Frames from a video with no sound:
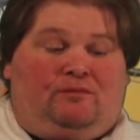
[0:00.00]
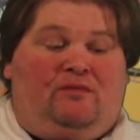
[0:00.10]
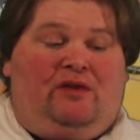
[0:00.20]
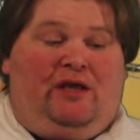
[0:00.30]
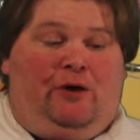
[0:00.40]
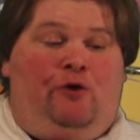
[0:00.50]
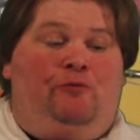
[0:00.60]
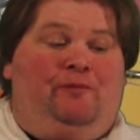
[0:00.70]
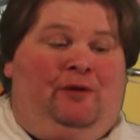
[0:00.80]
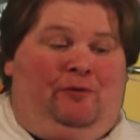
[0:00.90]
The
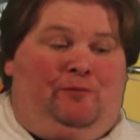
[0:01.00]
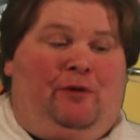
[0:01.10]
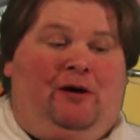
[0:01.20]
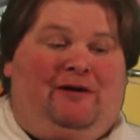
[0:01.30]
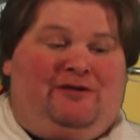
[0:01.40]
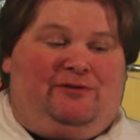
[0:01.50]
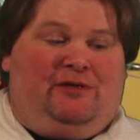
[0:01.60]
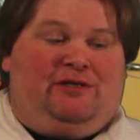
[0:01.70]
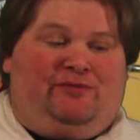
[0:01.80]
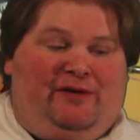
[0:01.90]
oat milk part is,
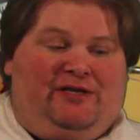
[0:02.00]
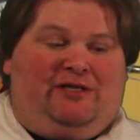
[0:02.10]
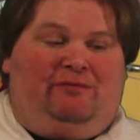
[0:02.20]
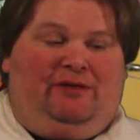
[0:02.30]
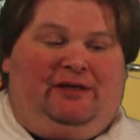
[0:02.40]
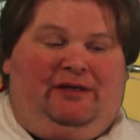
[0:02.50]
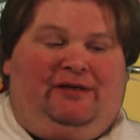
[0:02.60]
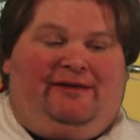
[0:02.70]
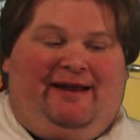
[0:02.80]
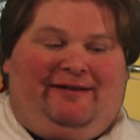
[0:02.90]
is reasonably
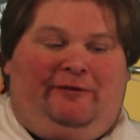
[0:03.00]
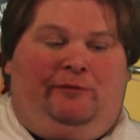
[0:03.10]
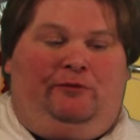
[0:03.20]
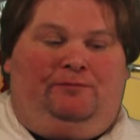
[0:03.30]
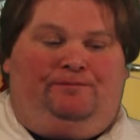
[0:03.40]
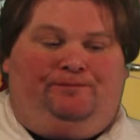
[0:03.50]
detectable.